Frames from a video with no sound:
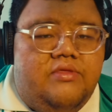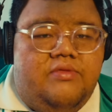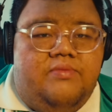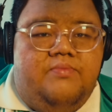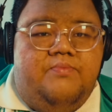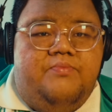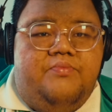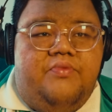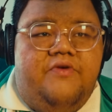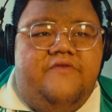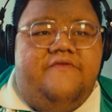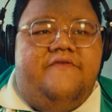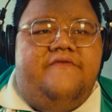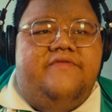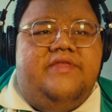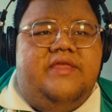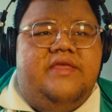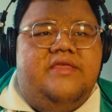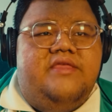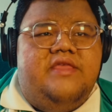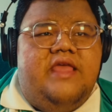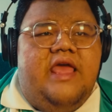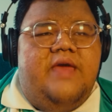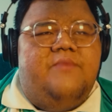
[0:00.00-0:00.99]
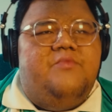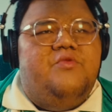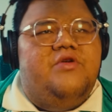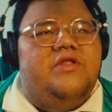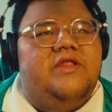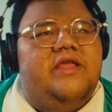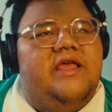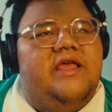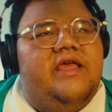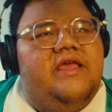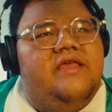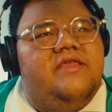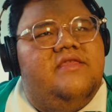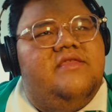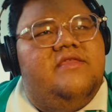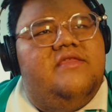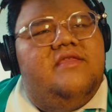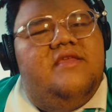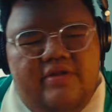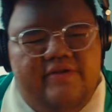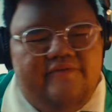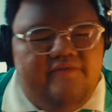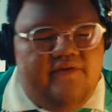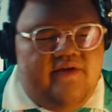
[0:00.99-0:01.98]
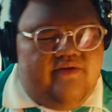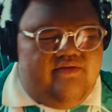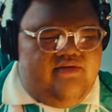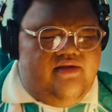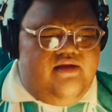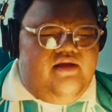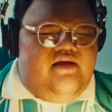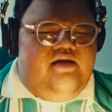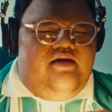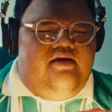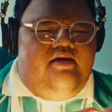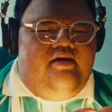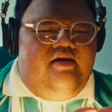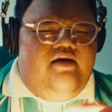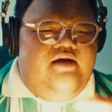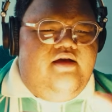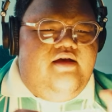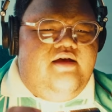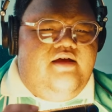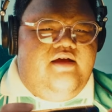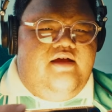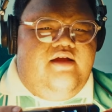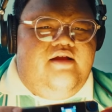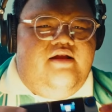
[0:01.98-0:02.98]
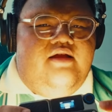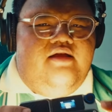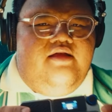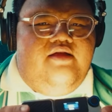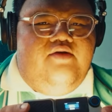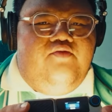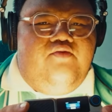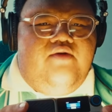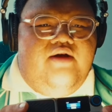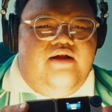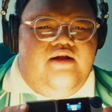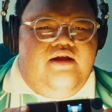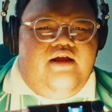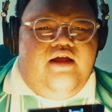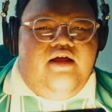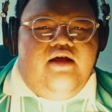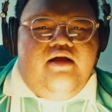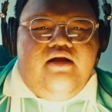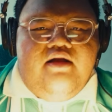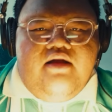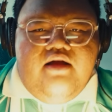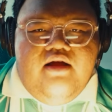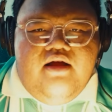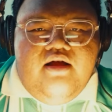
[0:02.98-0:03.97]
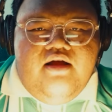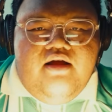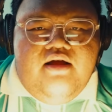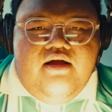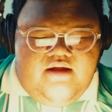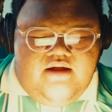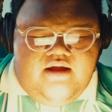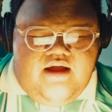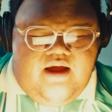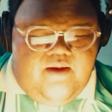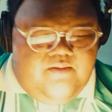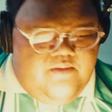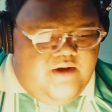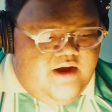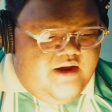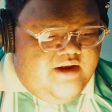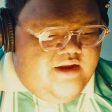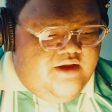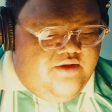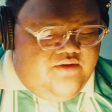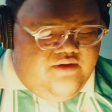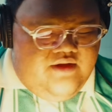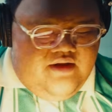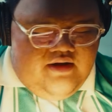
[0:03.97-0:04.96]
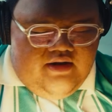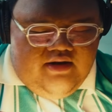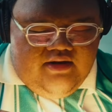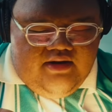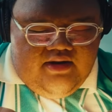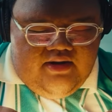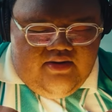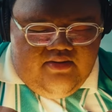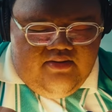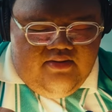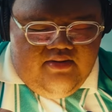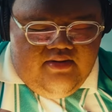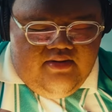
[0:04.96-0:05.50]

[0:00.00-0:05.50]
both of these Amaran Ace V5C. It is the one that I'm kind of using right now.